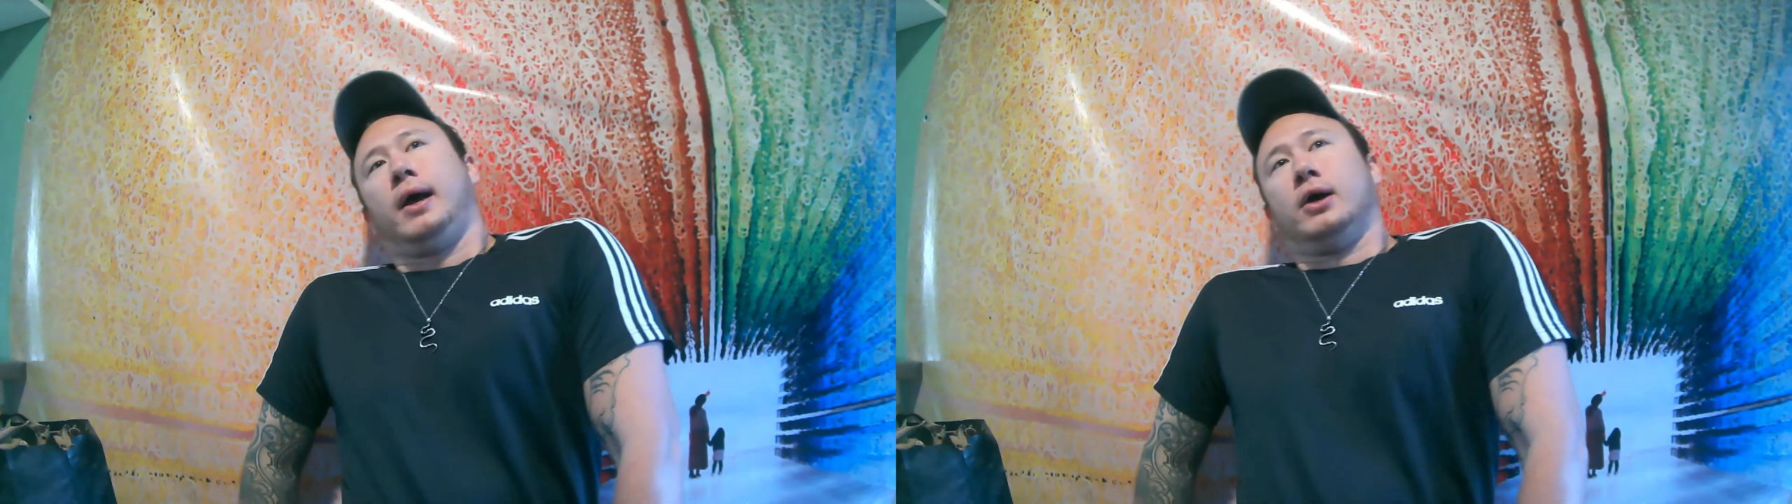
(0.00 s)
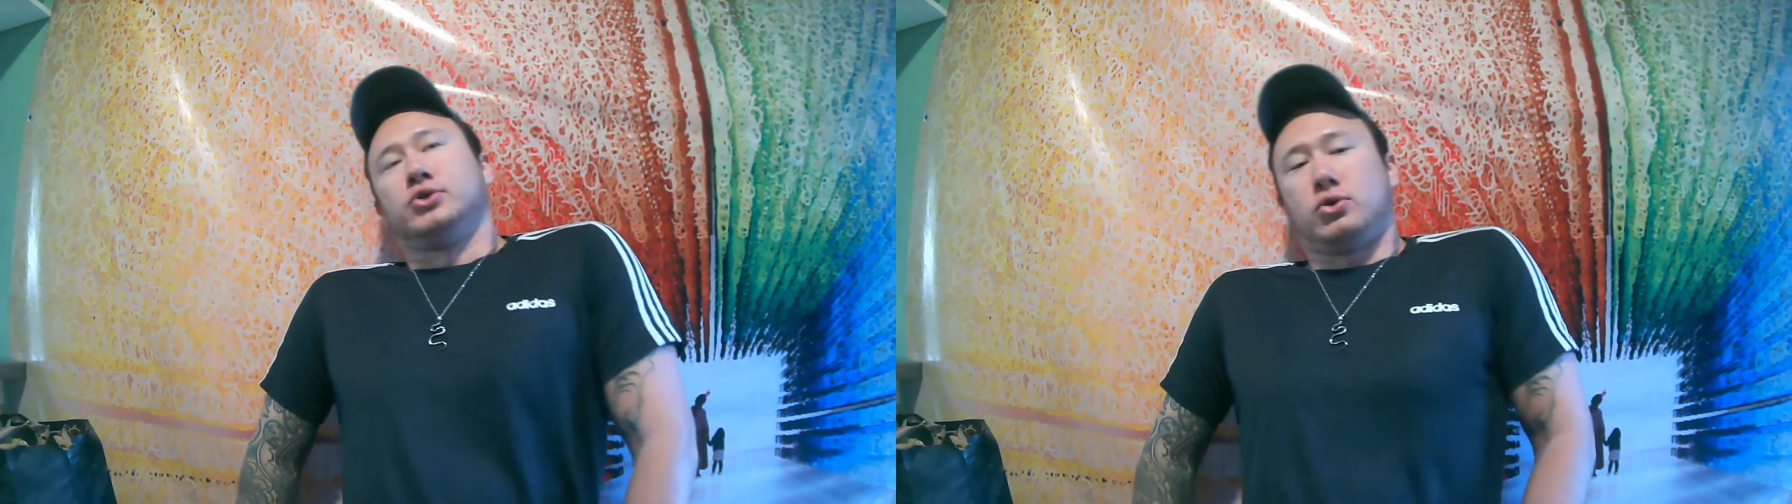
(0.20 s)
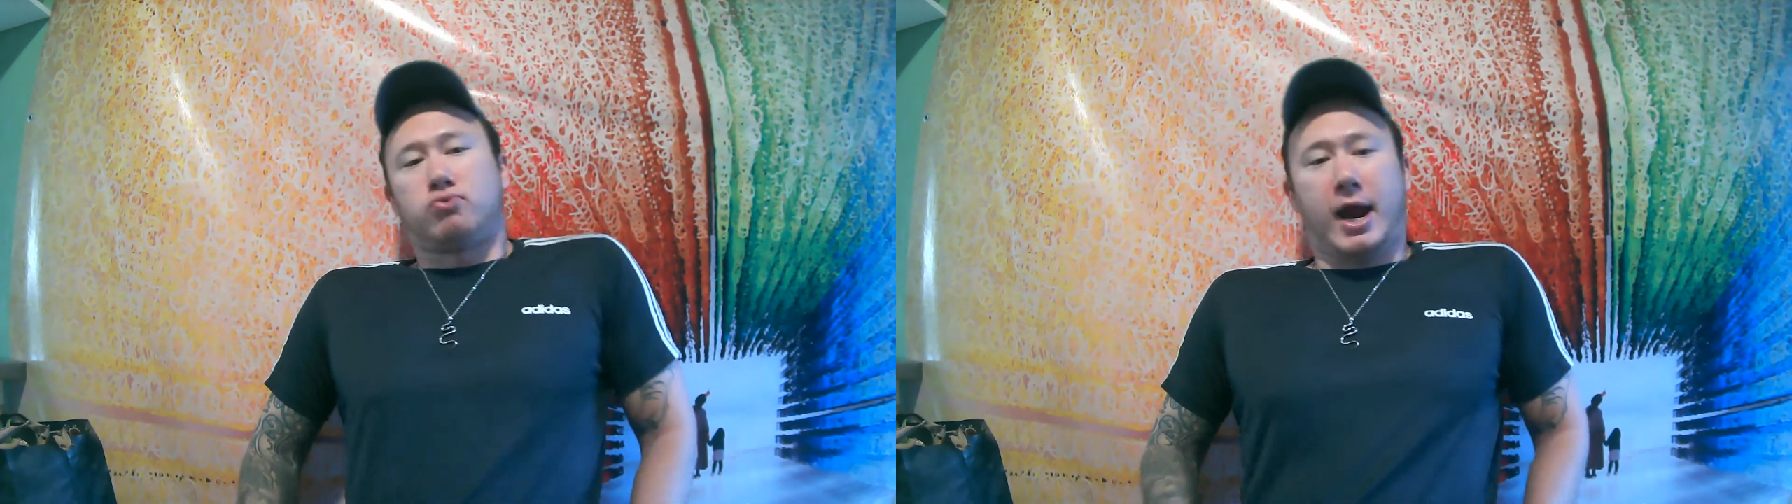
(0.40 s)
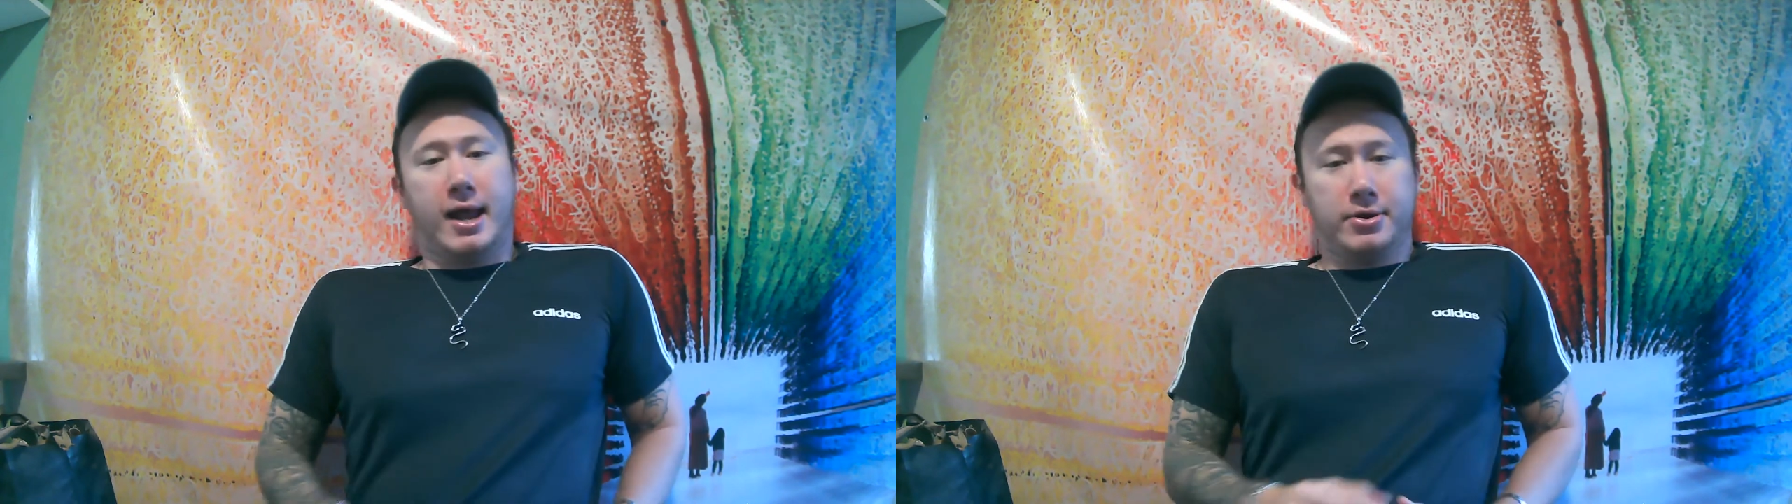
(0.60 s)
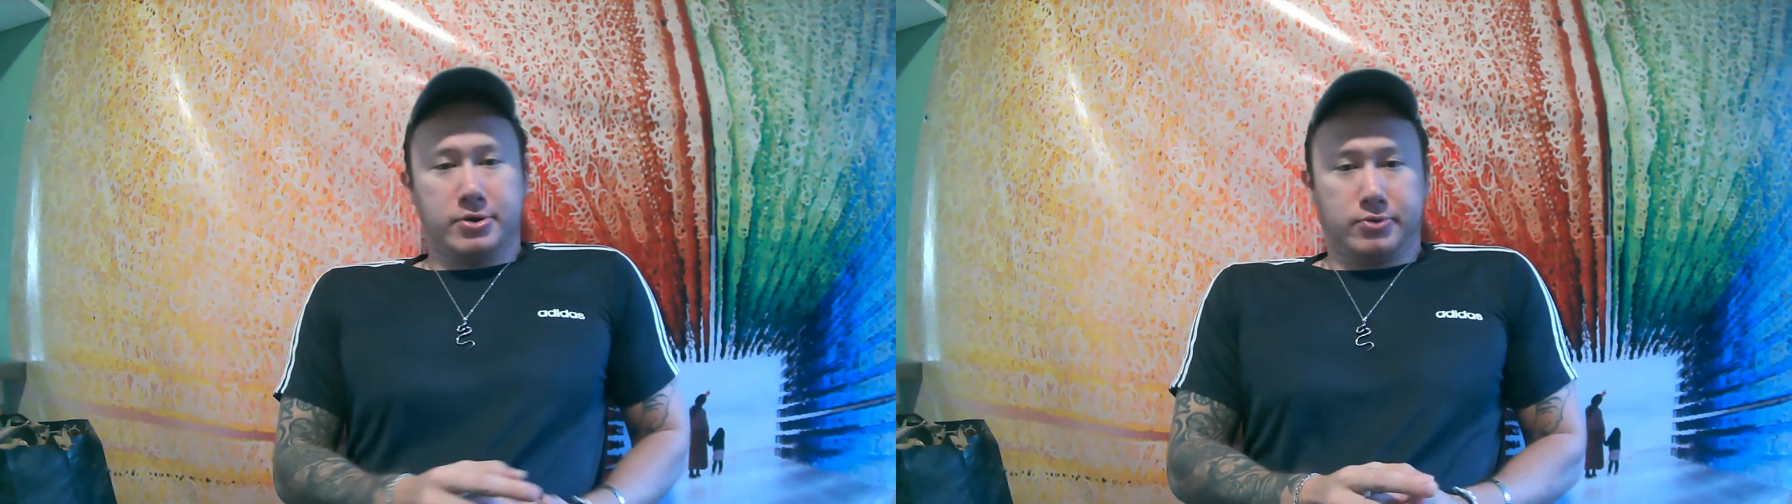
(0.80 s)
So you write
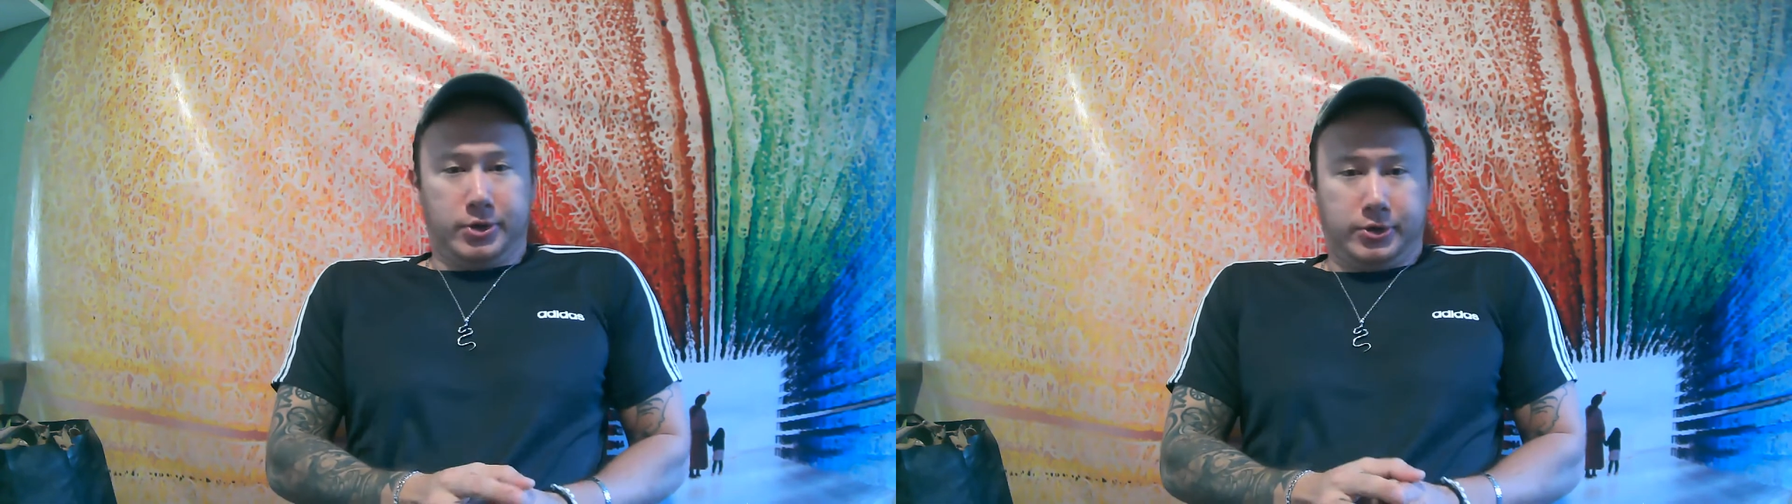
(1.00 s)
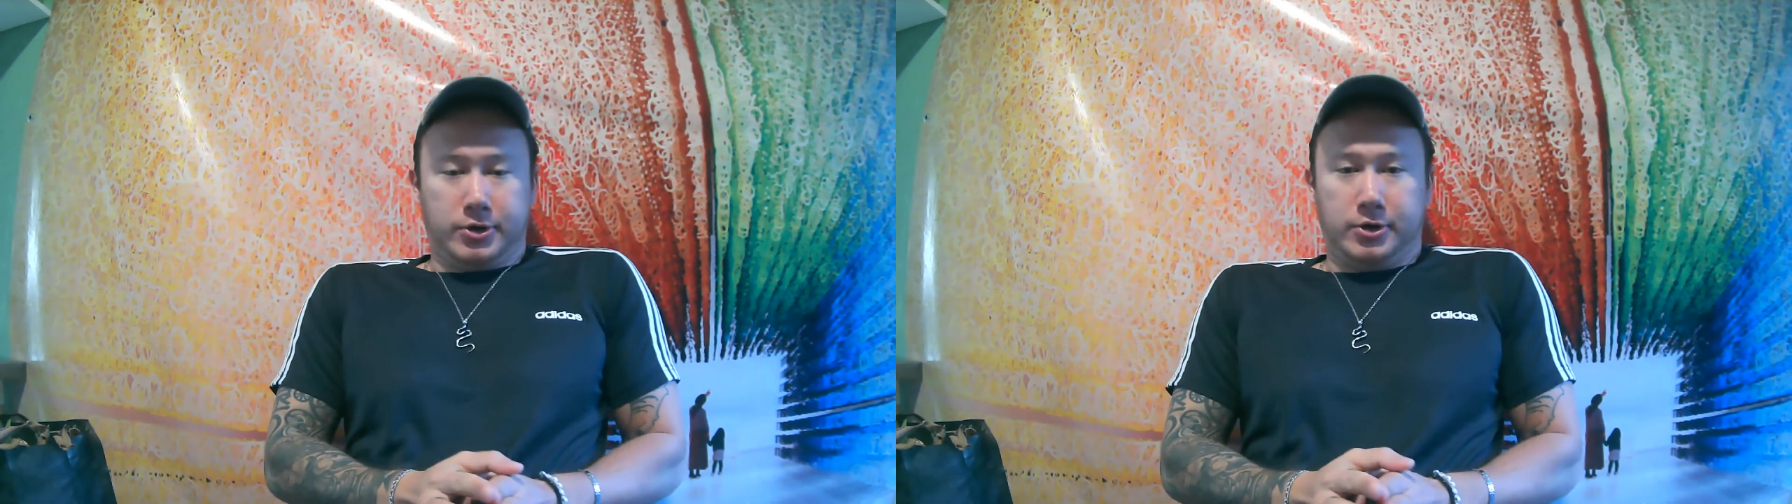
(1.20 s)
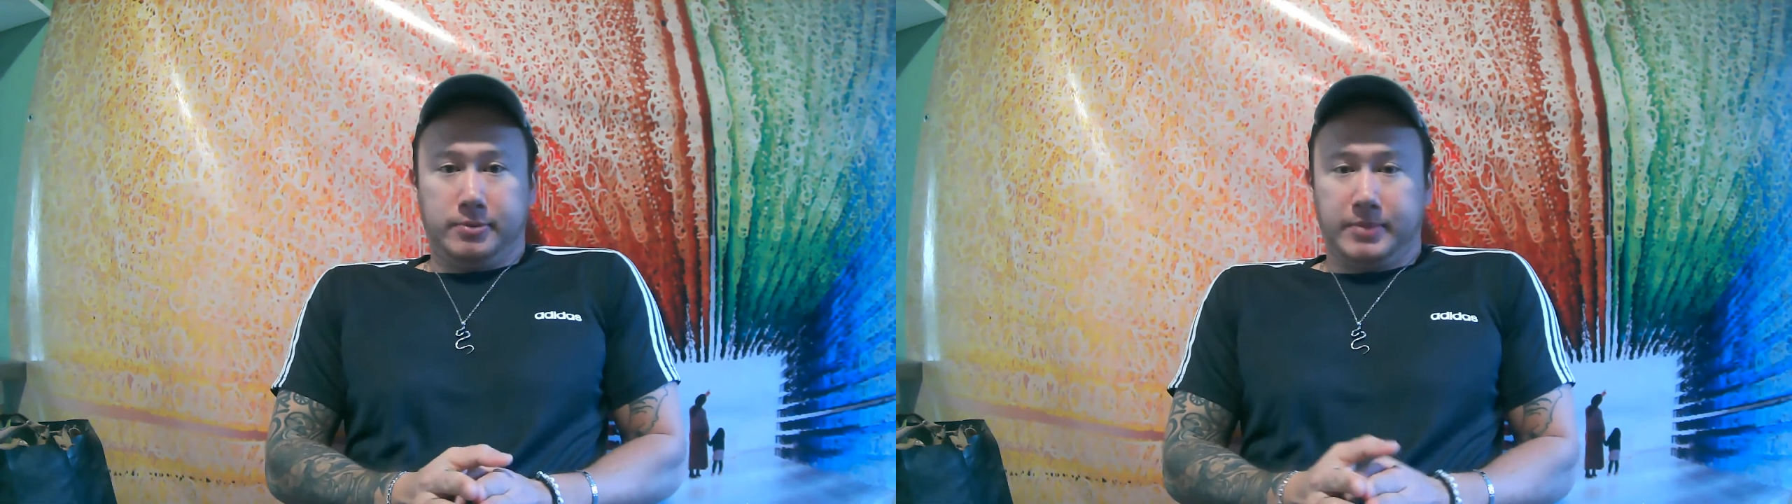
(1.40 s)
out your real goal,